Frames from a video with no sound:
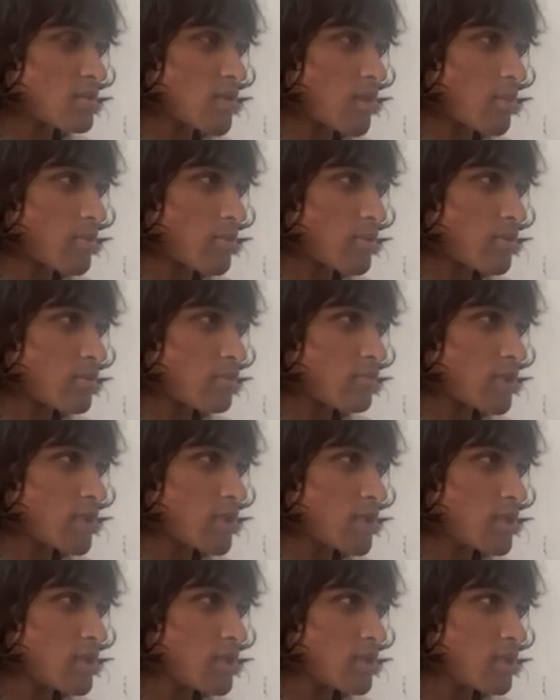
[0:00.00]
number
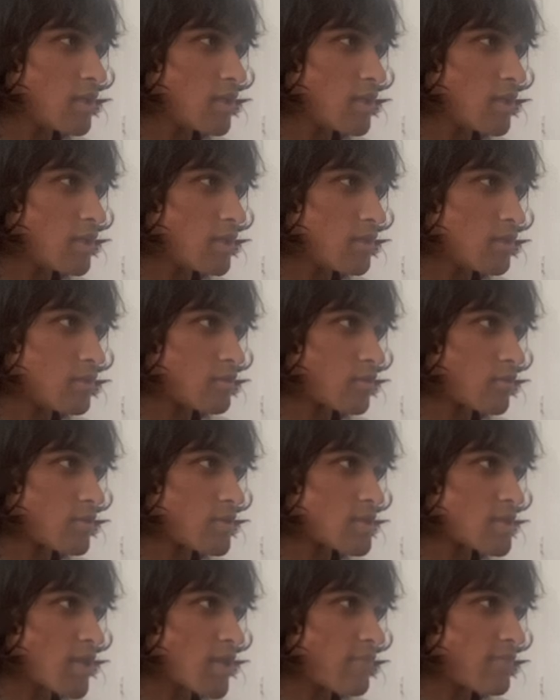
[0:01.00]
3 in
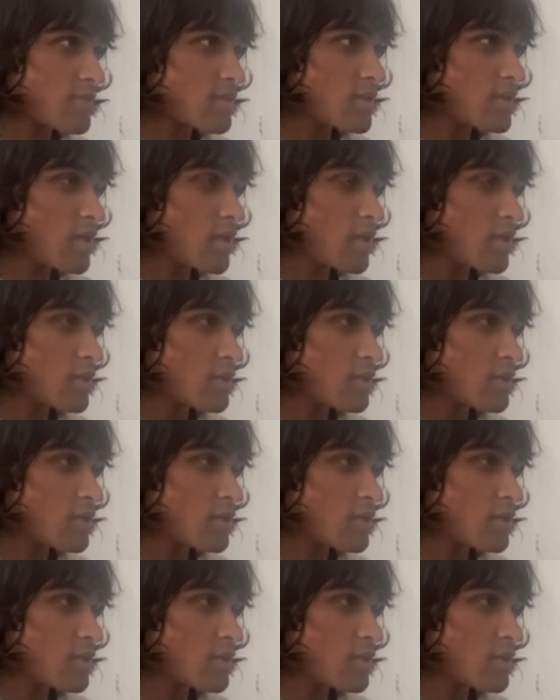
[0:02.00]
37,